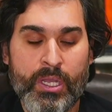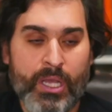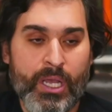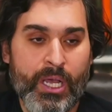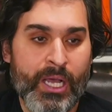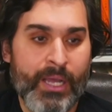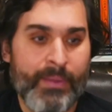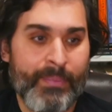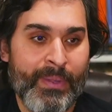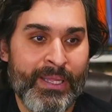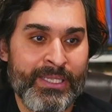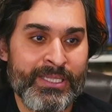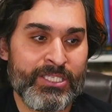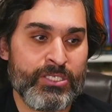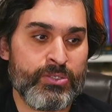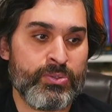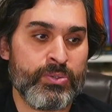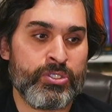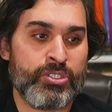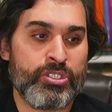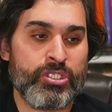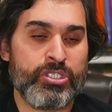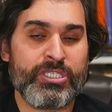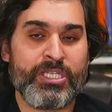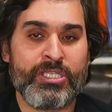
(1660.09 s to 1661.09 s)
And this was
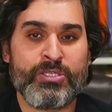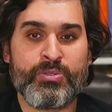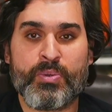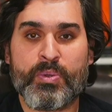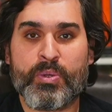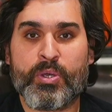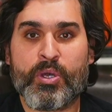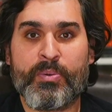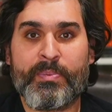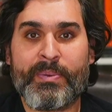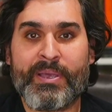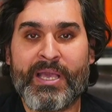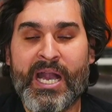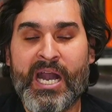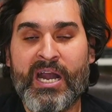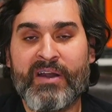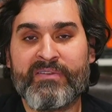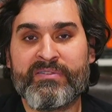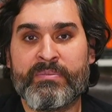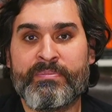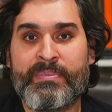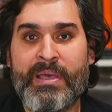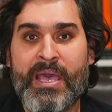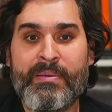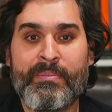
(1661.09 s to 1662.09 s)
just as we were coming out of
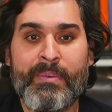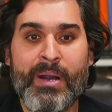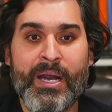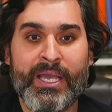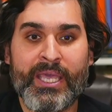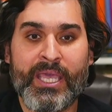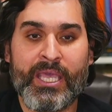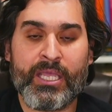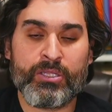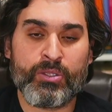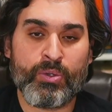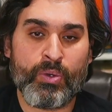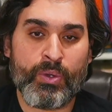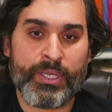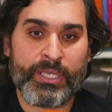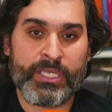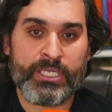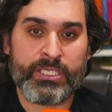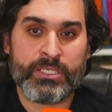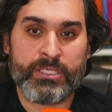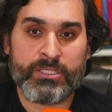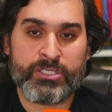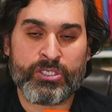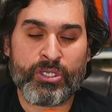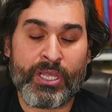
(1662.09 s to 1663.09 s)
the bear market and
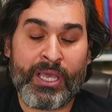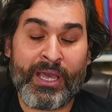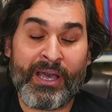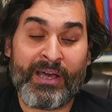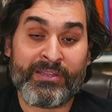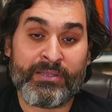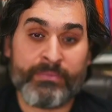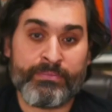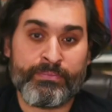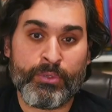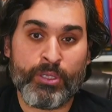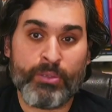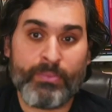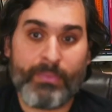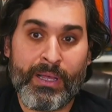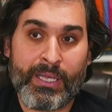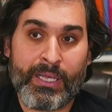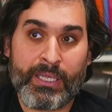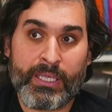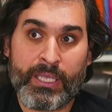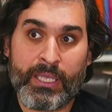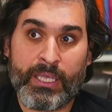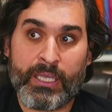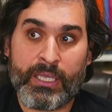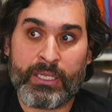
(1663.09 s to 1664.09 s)
out of the bull
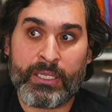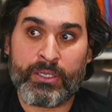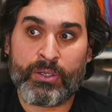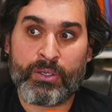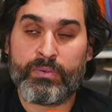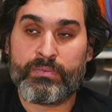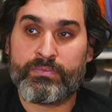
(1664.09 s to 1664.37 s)
market and